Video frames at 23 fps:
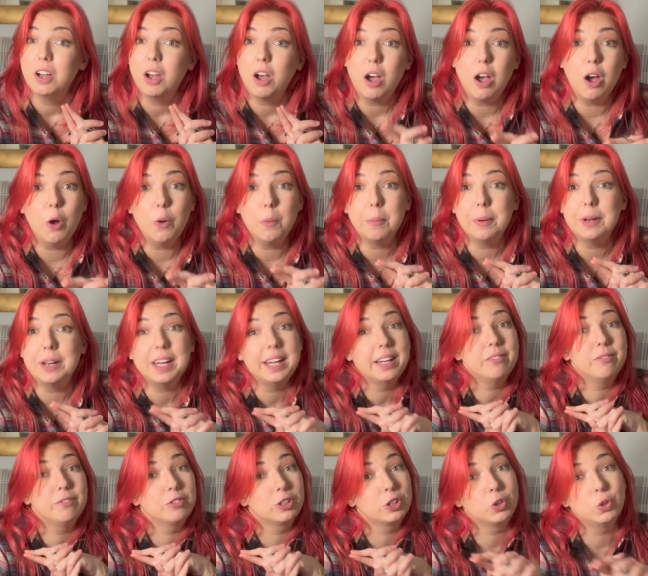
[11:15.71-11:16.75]
open it,
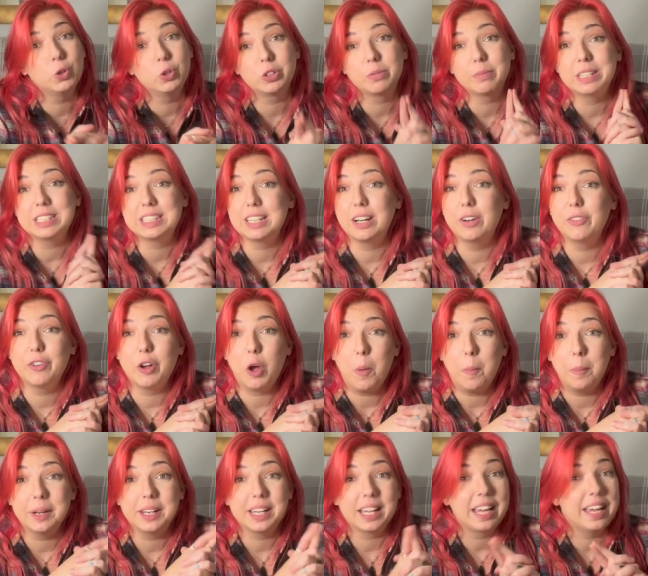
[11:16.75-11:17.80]
record myself
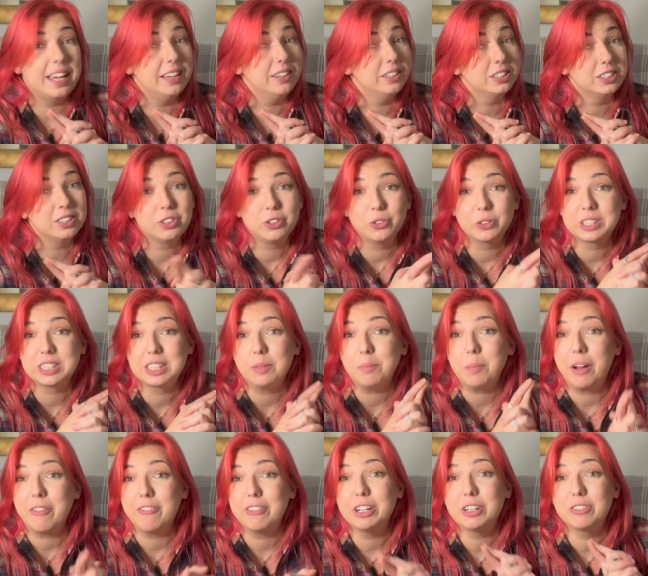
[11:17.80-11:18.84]
opening it. You'll see
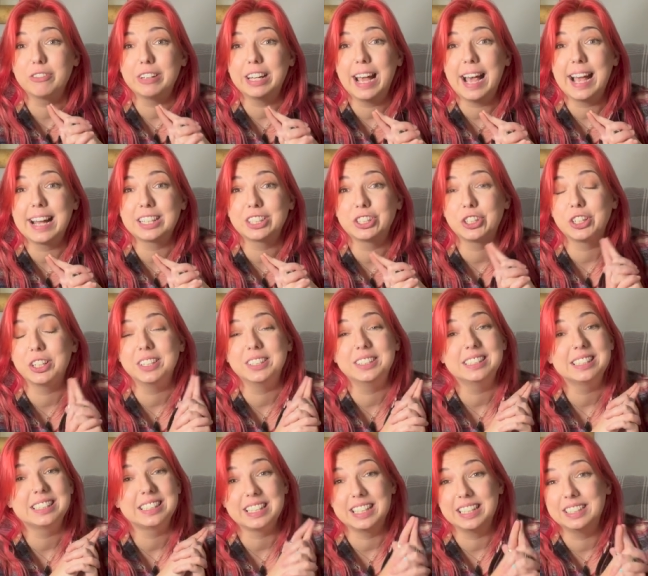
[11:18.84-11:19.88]
my real
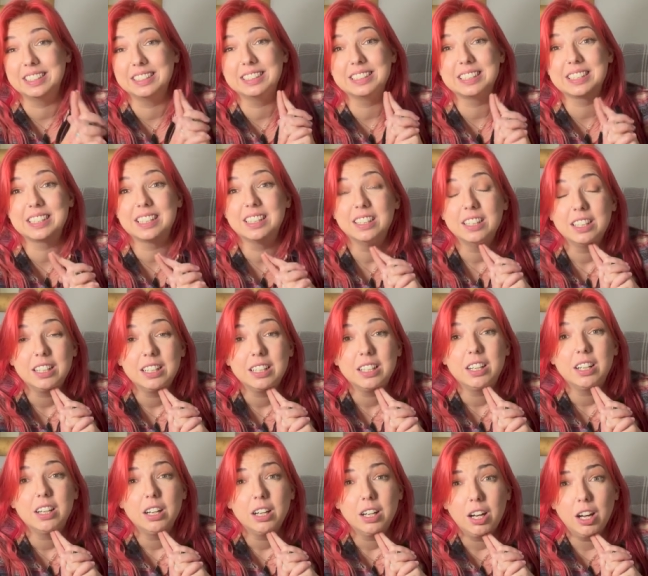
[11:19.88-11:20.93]
reactions and
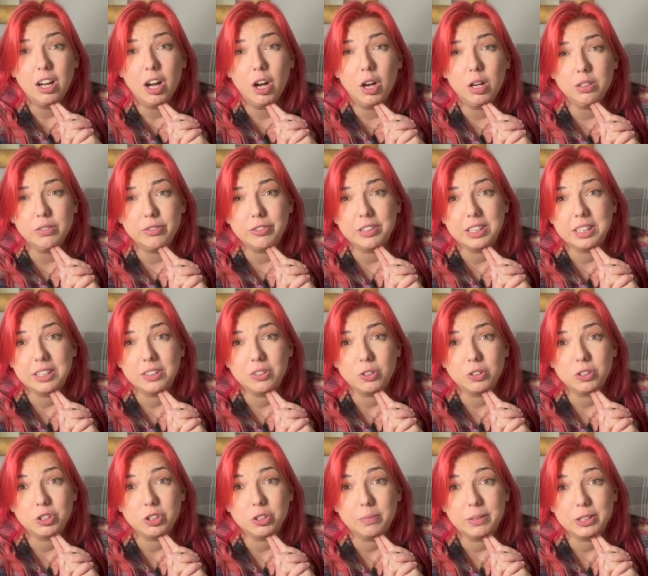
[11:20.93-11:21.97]
hopefully
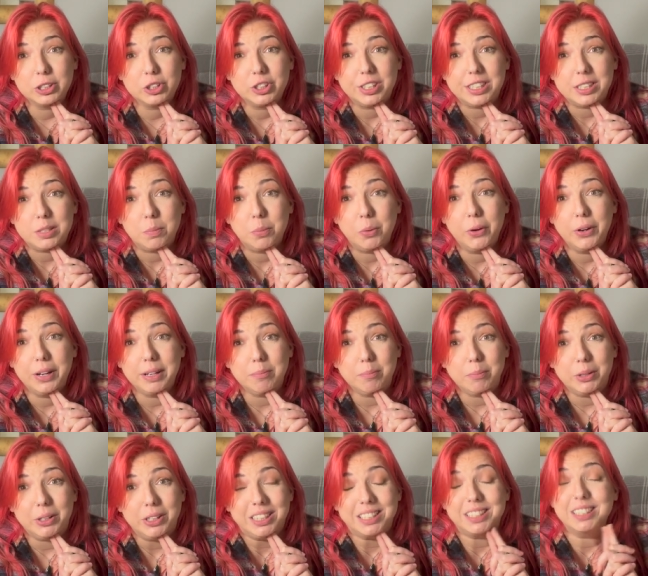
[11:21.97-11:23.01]
not too much
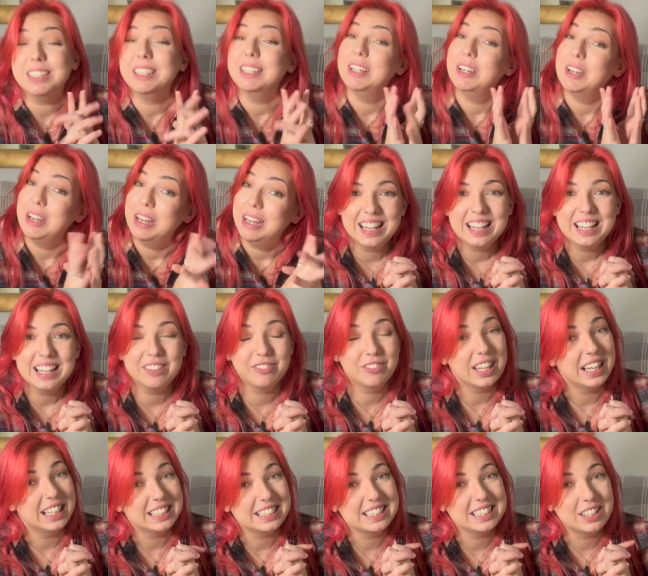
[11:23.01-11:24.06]
disappointment. If
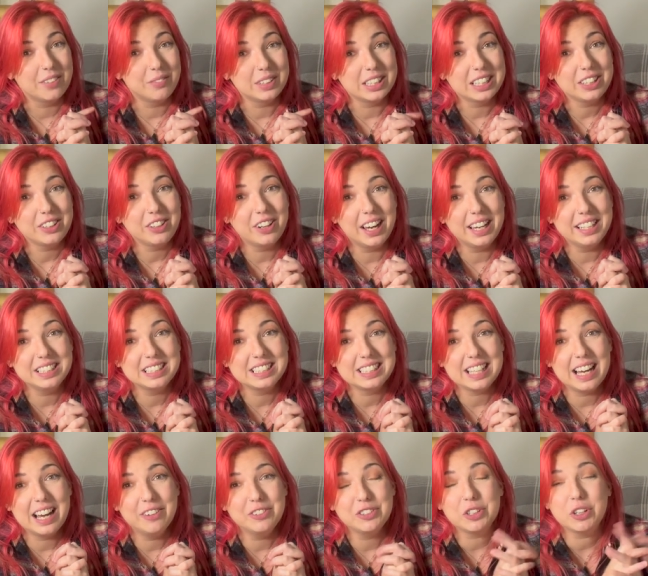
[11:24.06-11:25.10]
that's something you like the
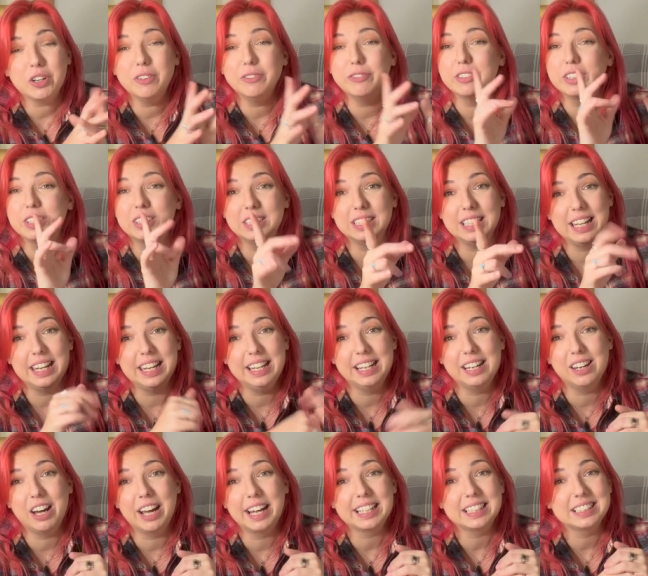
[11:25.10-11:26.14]
sound of, hit
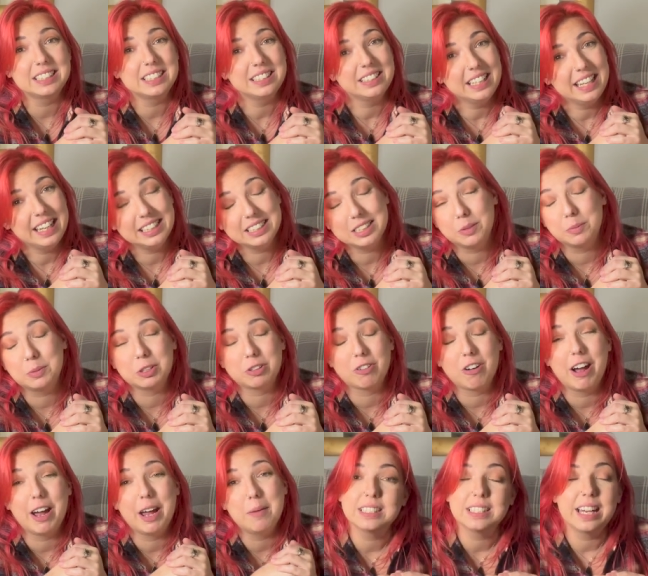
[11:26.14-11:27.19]
likes, hit
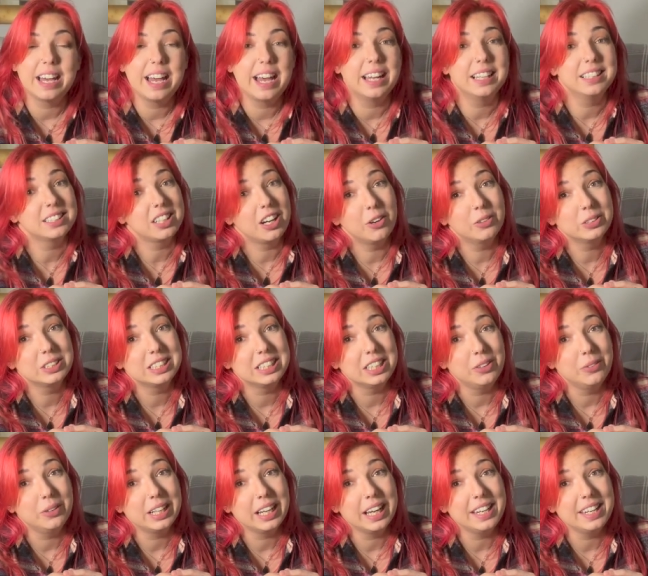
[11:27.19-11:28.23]
subscribe, and I'll see
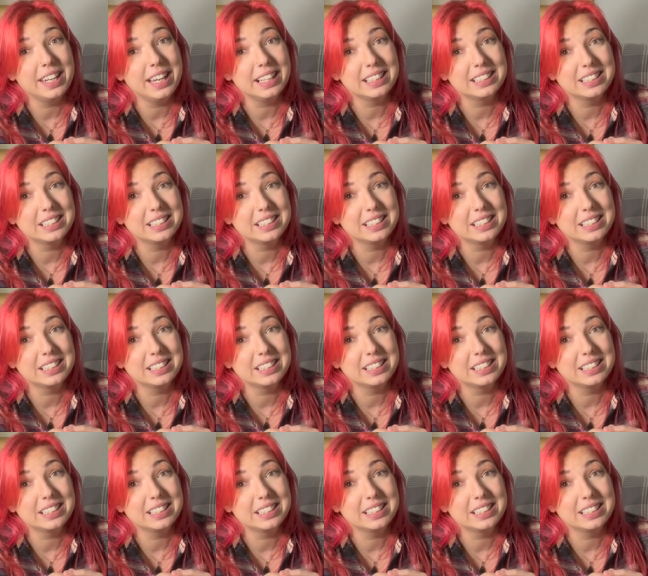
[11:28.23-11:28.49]
you again next